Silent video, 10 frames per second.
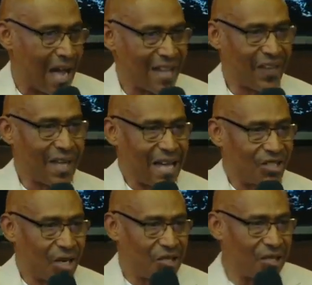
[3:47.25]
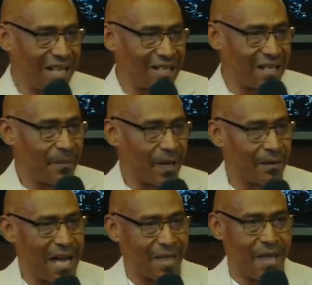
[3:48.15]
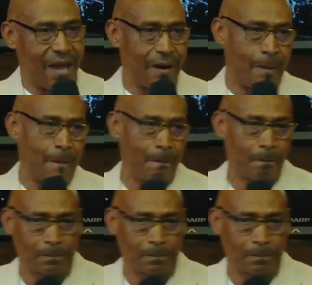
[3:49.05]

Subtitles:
I think I just said something right there.